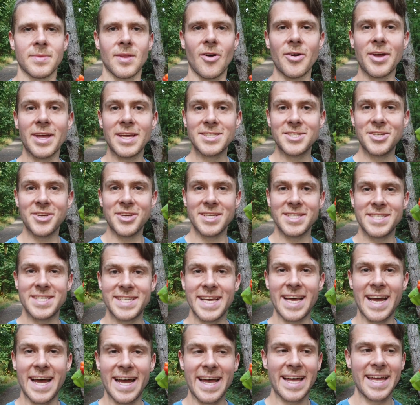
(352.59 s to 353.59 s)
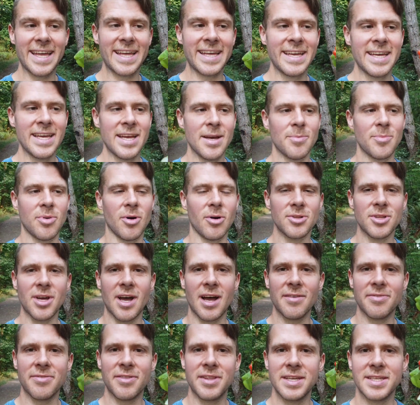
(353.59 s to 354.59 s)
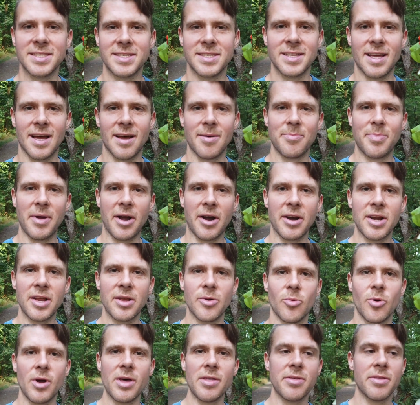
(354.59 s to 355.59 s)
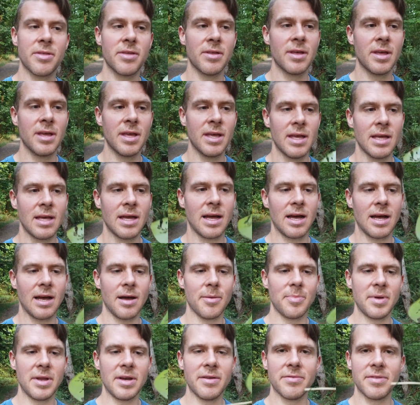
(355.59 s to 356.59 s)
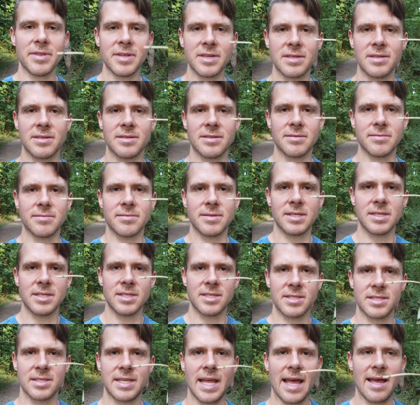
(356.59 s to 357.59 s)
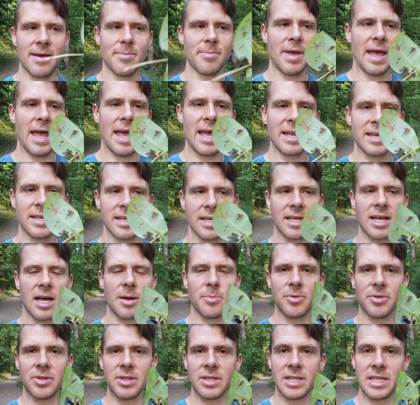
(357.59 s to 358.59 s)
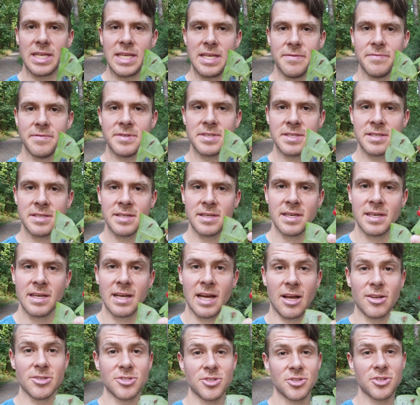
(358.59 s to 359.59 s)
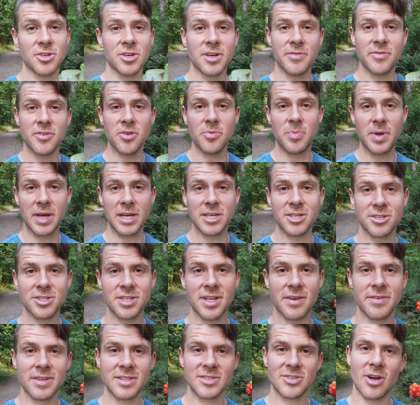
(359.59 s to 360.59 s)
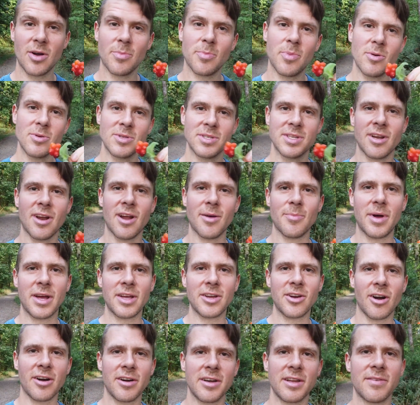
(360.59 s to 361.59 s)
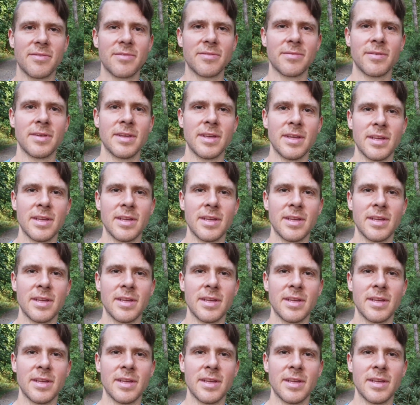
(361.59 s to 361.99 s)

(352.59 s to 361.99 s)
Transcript: Okay, so you can see I pulled off this berry with a bit of the stem and a couple of the leaves. I also took a few pictures of it, so I'll post it on my gardening,